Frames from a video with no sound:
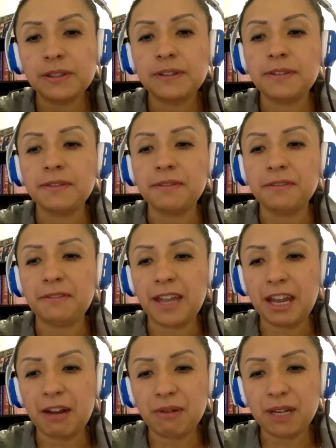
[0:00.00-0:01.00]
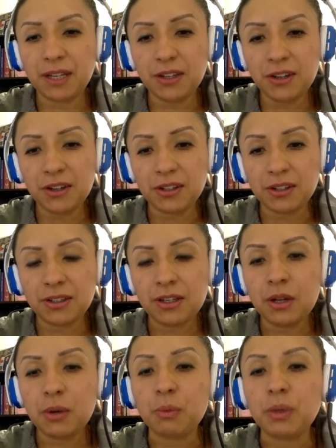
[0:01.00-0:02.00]
Very good.
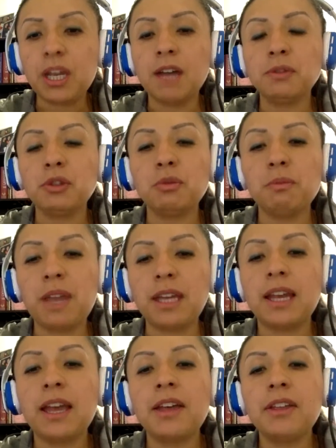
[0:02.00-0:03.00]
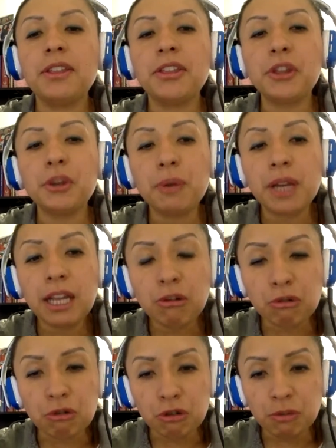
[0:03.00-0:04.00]
We have to make 3
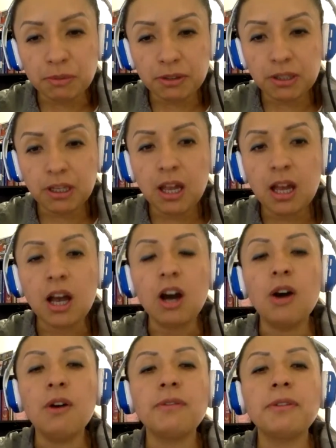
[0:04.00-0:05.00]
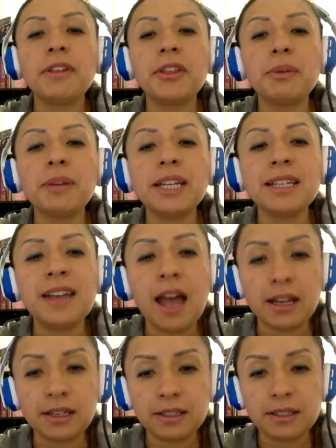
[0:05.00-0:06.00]
groups of 3
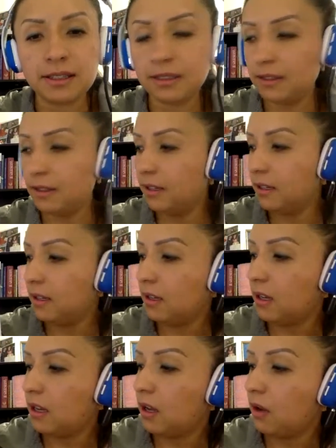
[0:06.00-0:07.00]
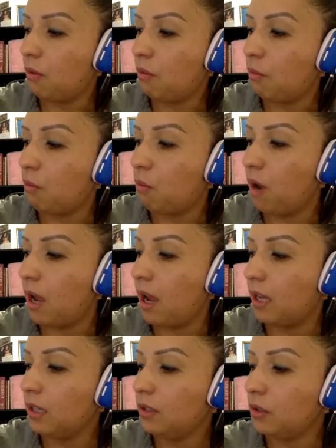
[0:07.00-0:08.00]
dots.
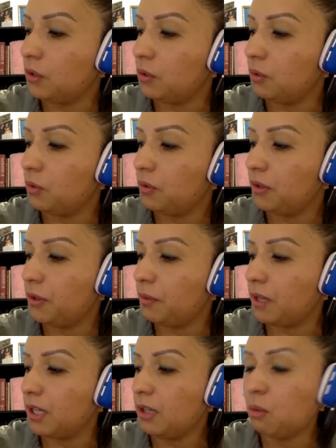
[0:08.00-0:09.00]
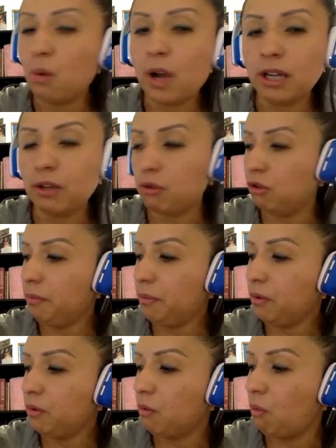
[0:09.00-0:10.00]
1, 2, 3. One group.
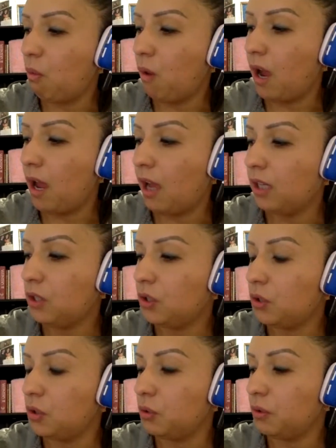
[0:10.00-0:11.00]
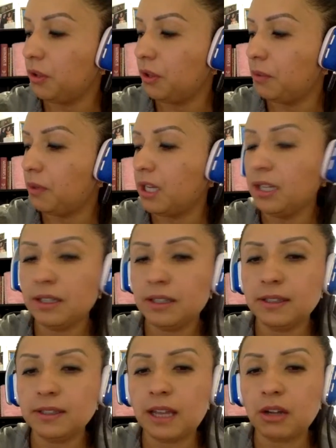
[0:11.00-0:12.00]
1, 2, 3.
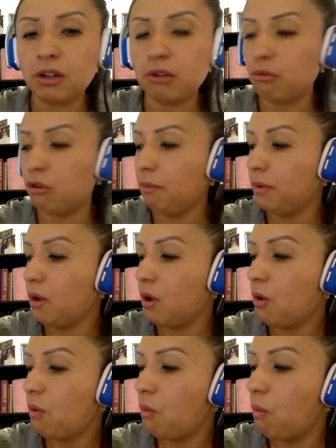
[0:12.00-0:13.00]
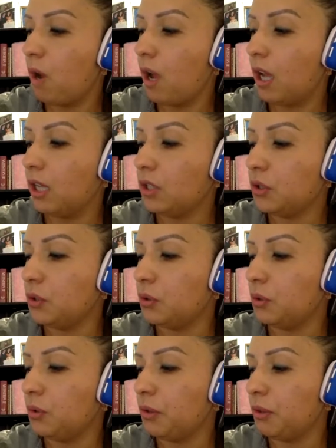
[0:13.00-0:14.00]
Second group. 1,
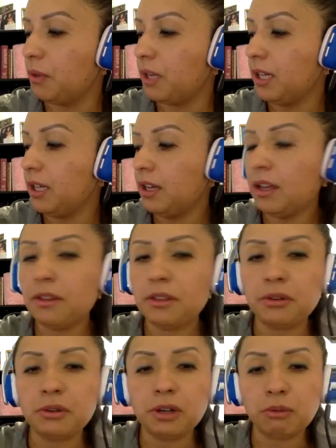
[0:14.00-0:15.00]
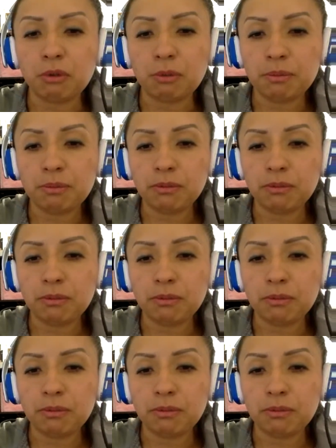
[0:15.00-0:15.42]
2, 3. Third group.